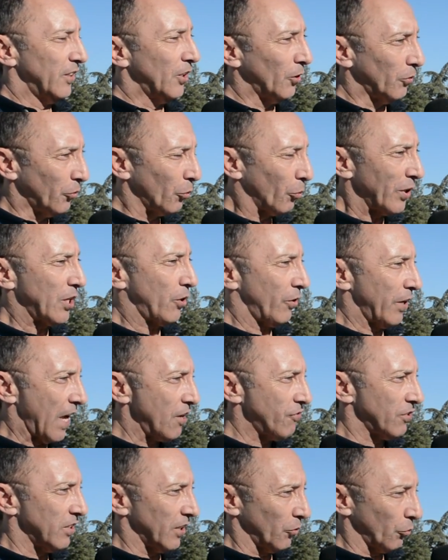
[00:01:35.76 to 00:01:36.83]
the
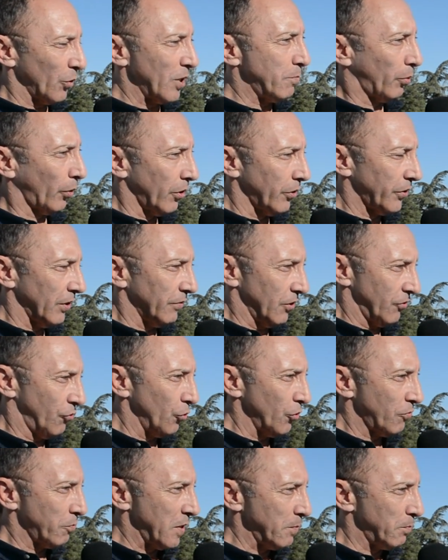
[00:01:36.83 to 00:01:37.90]
recreation, the rebirth of the
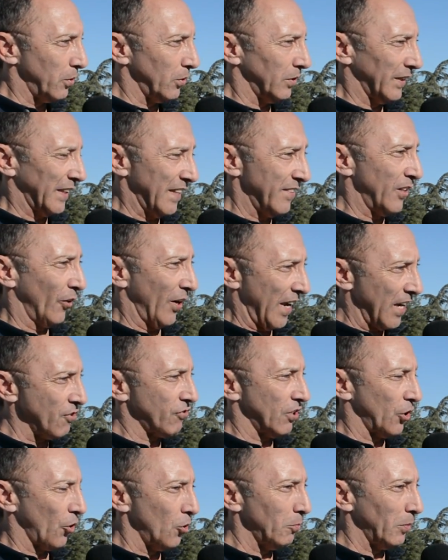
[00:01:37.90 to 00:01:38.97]
Jewish people in their
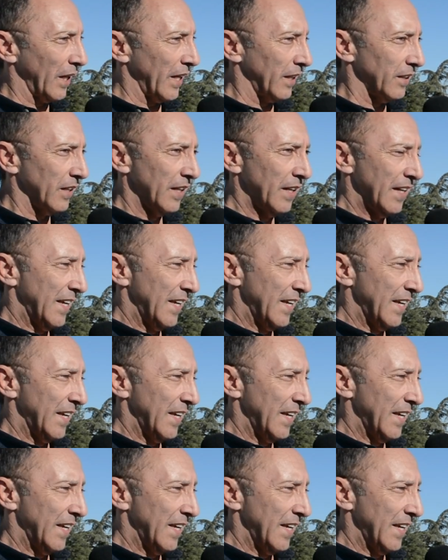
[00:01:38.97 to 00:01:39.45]
ancient homeland.